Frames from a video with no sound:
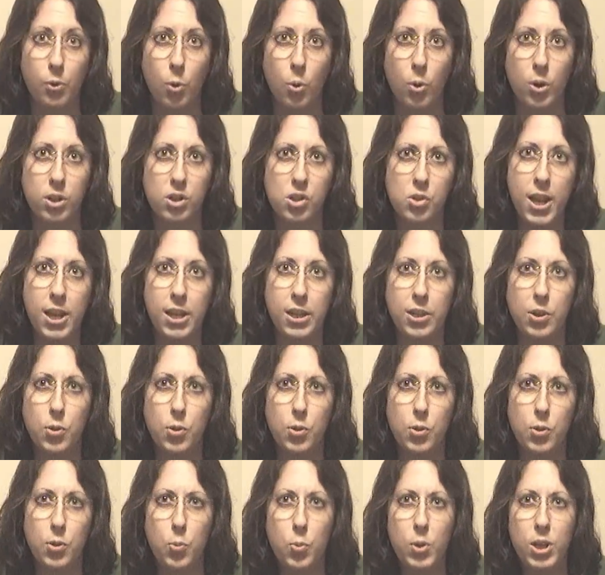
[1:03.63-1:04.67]
of course,
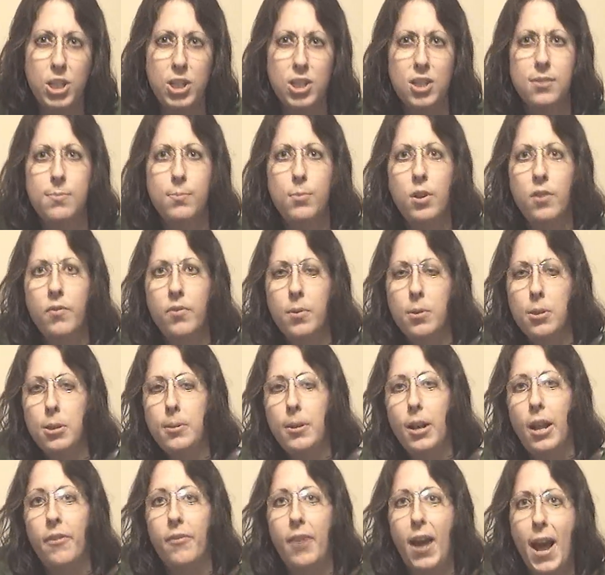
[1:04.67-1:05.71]
wind, which is
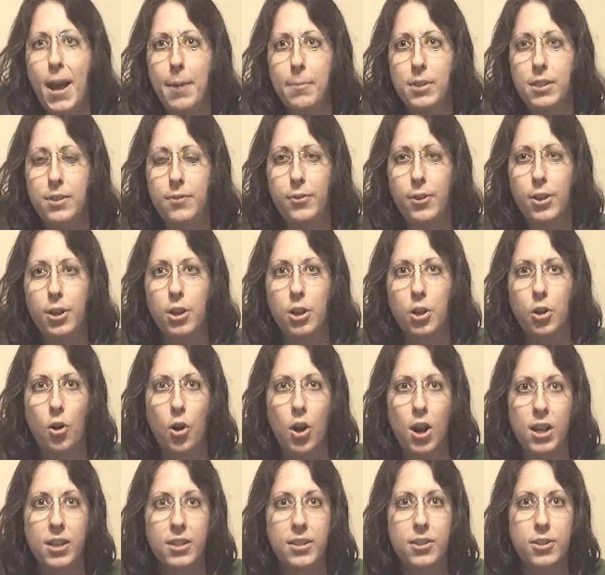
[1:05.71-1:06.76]
movement of atmosphere
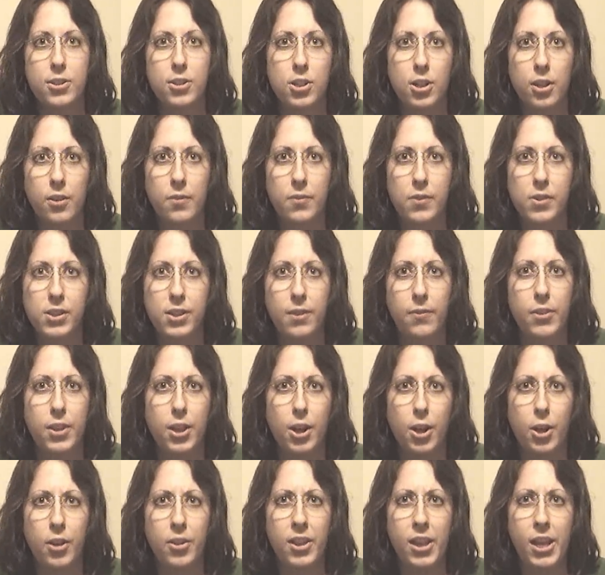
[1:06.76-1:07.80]
across the surface of
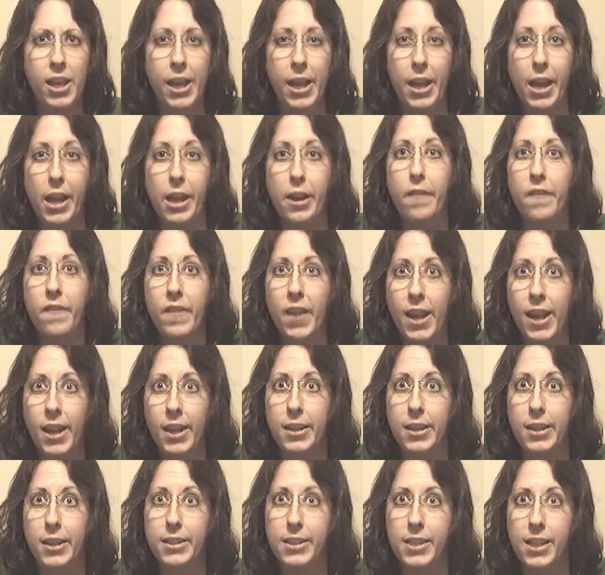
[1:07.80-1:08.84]
the Earth in a
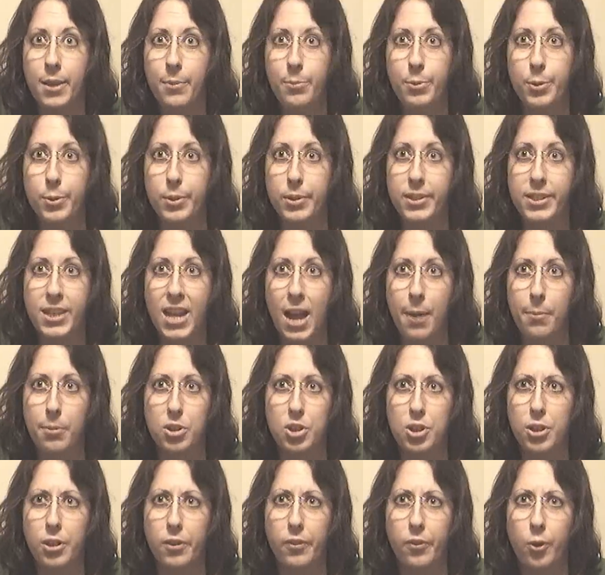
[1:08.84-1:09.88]
vain attempt to
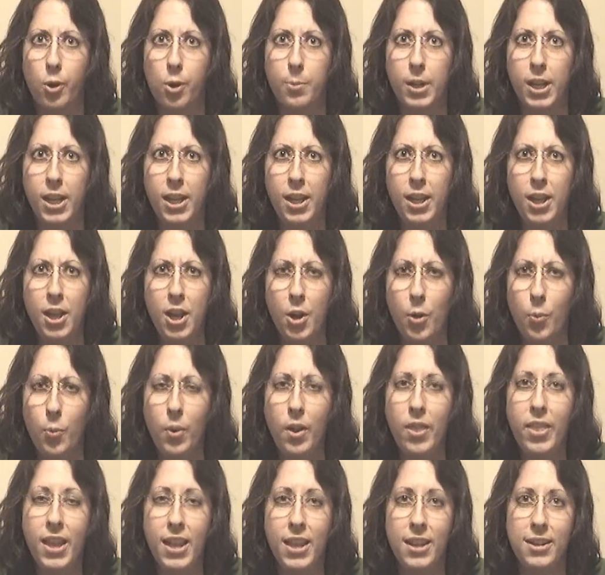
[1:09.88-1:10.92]
establish uniformity
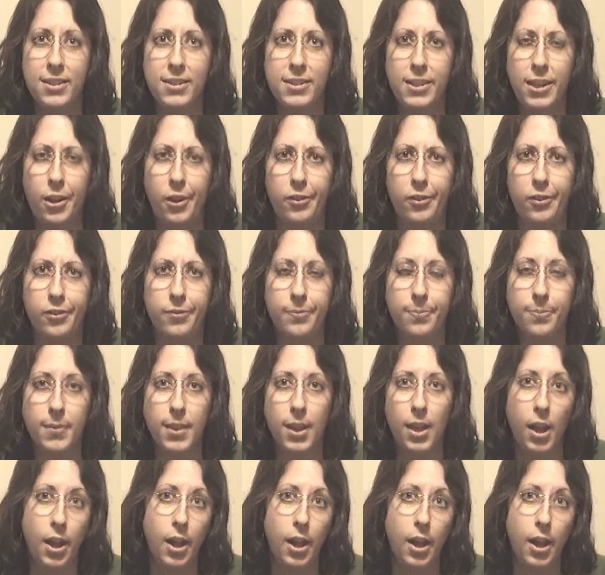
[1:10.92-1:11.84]
within itself.